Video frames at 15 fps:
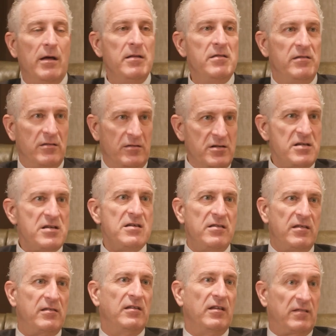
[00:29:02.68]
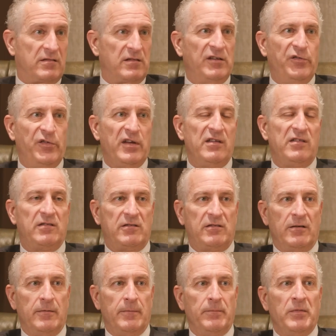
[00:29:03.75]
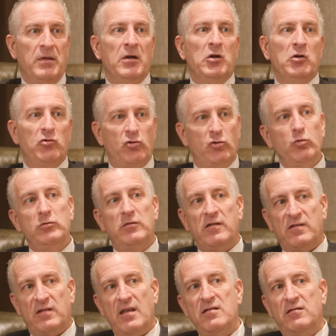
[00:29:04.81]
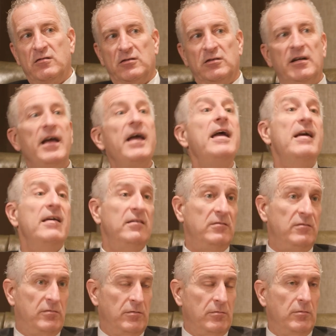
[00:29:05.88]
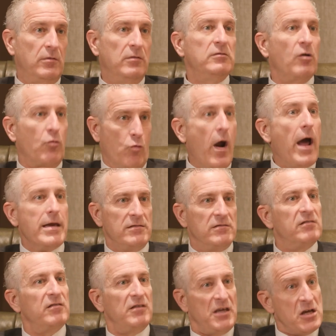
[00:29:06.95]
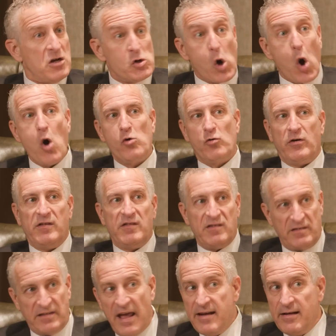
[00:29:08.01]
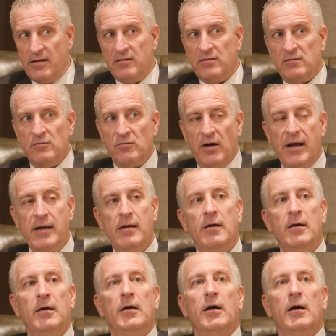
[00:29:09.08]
underneath the surface to the center and the right in Congress, Senate, right?